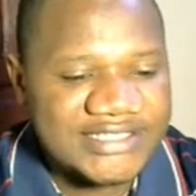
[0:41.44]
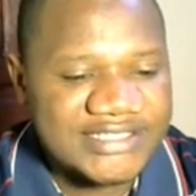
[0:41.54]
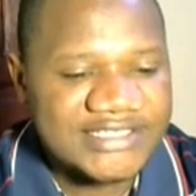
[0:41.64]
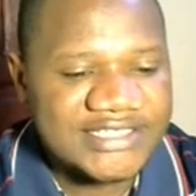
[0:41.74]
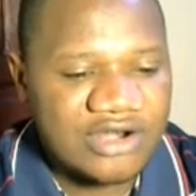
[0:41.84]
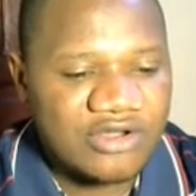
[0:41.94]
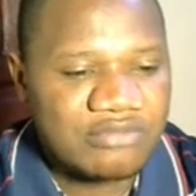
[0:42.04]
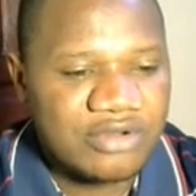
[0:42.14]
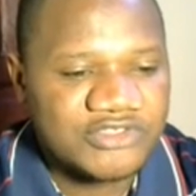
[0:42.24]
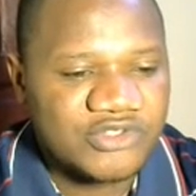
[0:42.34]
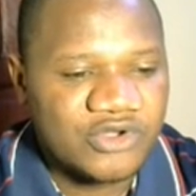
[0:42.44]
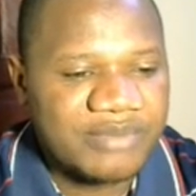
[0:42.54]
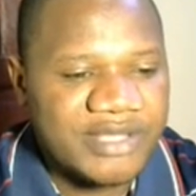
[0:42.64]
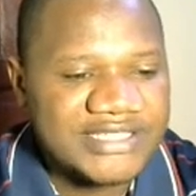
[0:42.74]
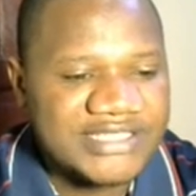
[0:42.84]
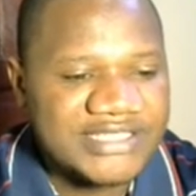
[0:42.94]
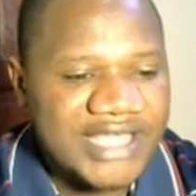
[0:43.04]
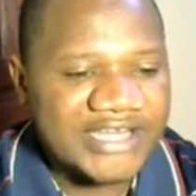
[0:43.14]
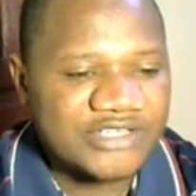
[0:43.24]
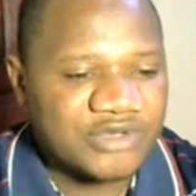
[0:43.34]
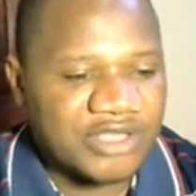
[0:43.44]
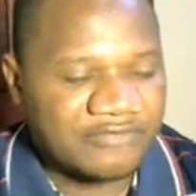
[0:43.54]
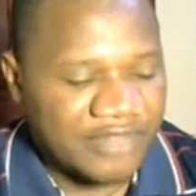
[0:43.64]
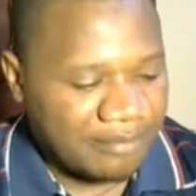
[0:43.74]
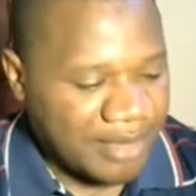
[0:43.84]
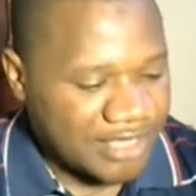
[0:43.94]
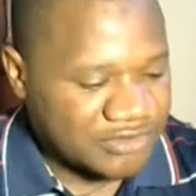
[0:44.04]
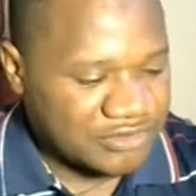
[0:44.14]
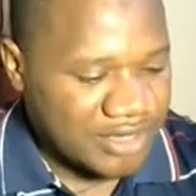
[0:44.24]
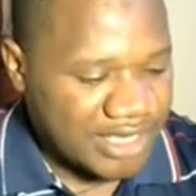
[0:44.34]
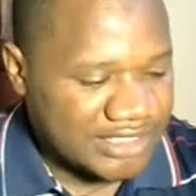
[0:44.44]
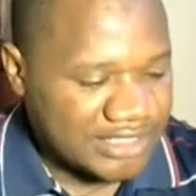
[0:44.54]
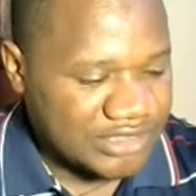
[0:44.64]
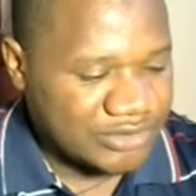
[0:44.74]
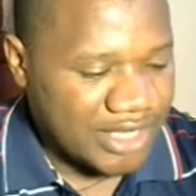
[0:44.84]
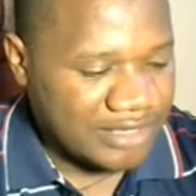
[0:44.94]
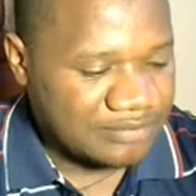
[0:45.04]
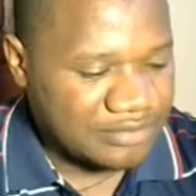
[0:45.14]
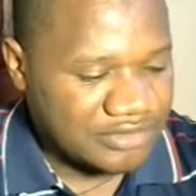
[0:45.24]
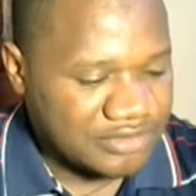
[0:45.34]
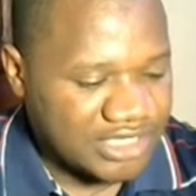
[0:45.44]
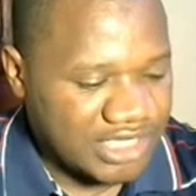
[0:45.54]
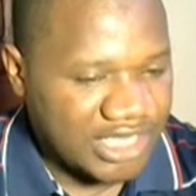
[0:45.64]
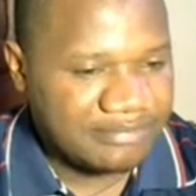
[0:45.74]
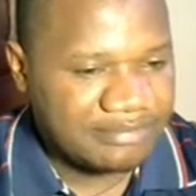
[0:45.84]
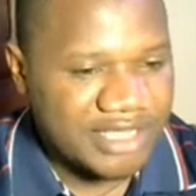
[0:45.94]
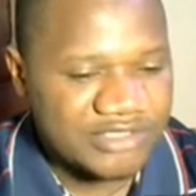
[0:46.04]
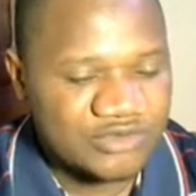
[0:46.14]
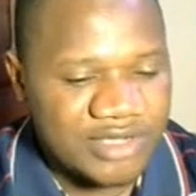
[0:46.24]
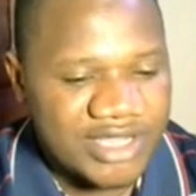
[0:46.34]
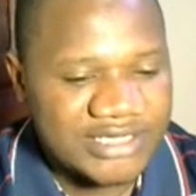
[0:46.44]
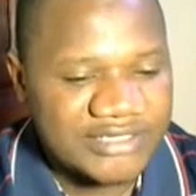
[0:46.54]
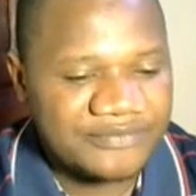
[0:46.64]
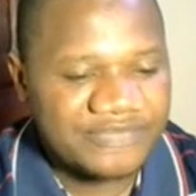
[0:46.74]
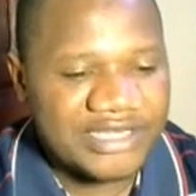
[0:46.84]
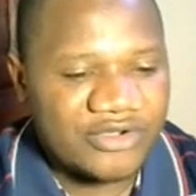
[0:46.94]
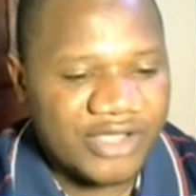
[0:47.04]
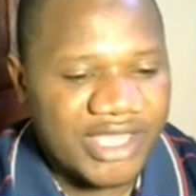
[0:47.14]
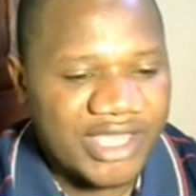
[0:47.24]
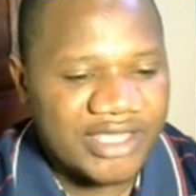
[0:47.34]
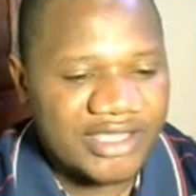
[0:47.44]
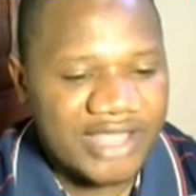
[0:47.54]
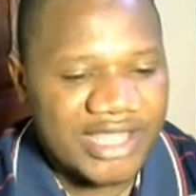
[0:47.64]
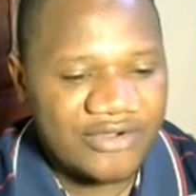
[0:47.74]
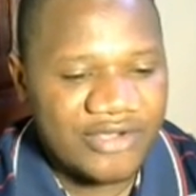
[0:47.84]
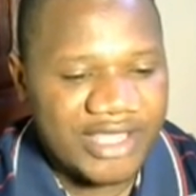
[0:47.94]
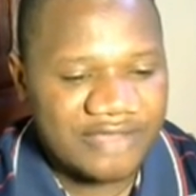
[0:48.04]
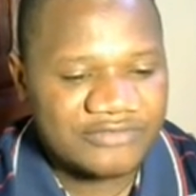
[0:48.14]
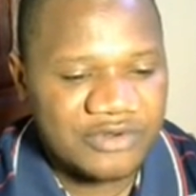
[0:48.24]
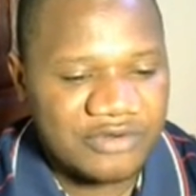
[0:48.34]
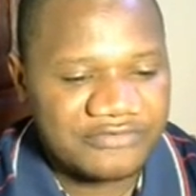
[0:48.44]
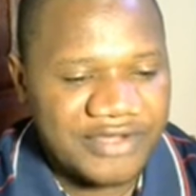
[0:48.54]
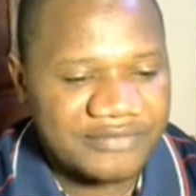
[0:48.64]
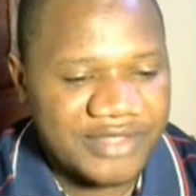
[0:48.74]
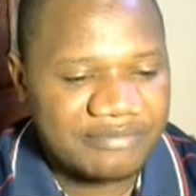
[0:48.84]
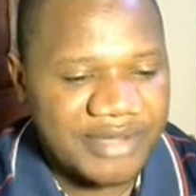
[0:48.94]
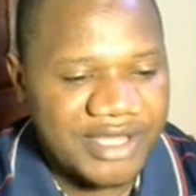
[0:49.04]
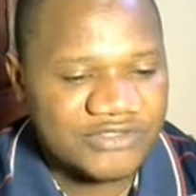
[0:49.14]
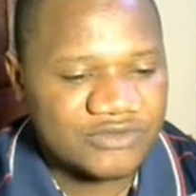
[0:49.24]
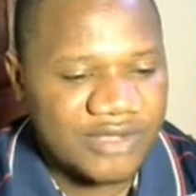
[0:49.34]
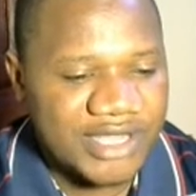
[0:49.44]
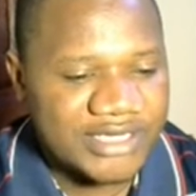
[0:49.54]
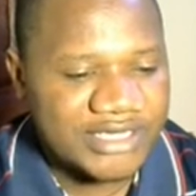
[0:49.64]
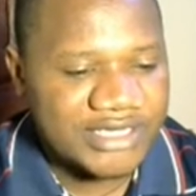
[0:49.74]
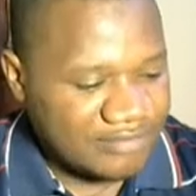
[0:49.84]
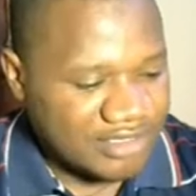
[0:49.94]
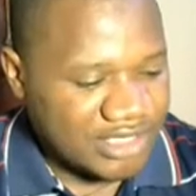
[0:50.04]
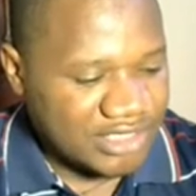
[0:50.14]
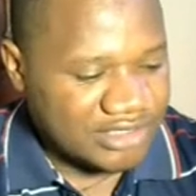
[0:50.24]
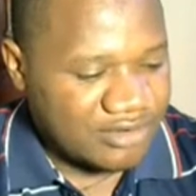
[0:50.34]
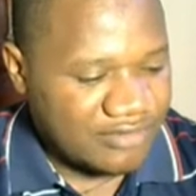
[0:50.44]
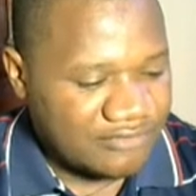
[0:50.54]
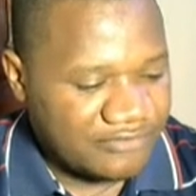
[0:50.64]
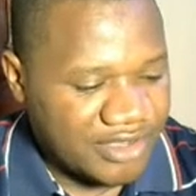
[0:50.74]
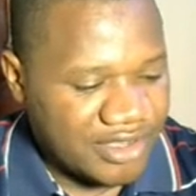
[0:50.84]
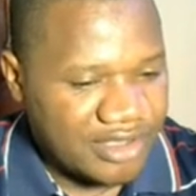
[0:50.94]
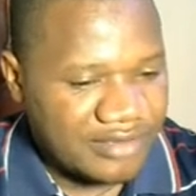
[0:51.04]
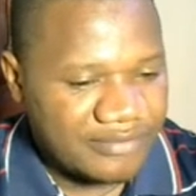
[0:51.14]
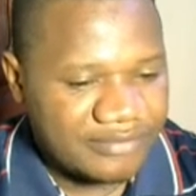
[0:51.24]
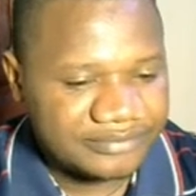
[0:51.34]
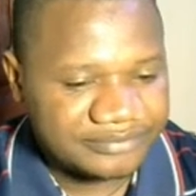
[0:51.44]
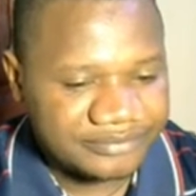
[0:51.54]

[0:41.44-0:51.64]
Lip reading: This dialog box opens. I need to give the password, so I'll put in any password, click OK. Now I have to confirm the password. Let me just confirm.